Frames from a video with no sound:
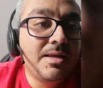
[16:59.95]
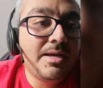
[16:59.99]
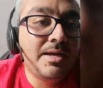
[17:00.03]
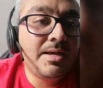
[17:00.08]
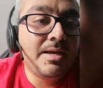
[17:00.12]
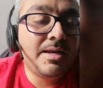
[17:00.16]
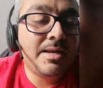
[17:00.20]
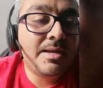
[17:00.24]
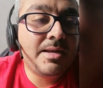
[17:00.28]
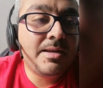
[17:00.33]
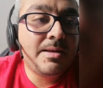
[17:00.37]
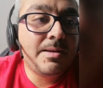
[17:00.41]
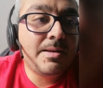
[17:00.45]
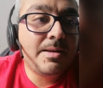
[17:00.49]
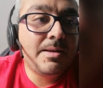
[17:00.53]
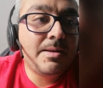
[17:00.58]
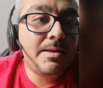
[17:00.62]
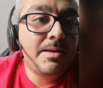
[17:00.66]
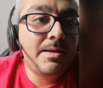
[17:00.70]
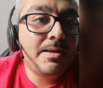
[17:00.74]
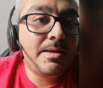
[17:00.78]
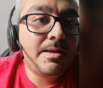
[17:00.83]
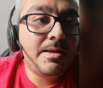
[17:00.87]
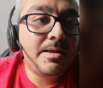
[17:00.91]

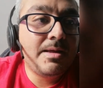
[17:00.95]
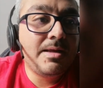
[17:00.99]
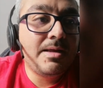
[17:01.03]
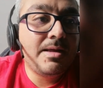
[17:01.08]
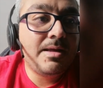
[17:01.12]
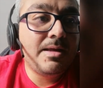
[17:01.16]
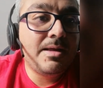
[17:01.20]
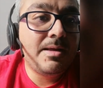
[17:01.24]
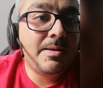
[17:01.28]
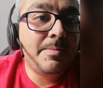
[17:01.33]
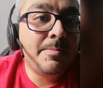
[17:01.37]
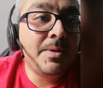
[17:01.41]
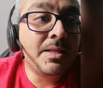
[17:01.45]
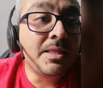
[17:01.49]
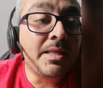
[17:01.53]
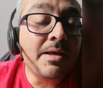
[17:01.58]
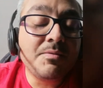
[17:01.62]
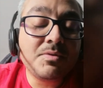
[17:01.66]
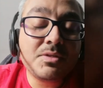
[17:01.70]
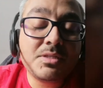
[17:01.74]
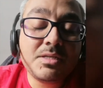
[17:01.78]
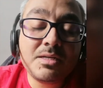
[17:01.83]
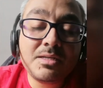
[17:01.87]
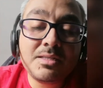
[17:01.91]
But
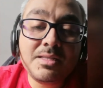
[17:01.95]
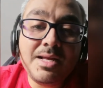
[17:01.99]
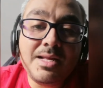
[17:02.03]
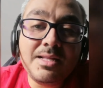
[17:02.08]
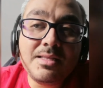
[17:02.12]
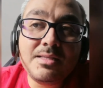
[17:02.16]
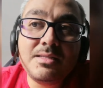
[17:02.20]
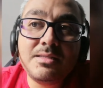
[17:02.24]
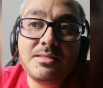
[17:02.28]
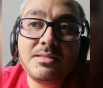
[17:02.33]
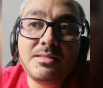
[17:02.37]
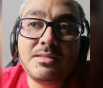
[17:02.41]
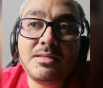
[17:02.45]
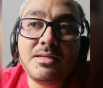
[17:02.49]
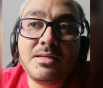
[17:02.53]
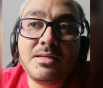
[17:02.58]
after that,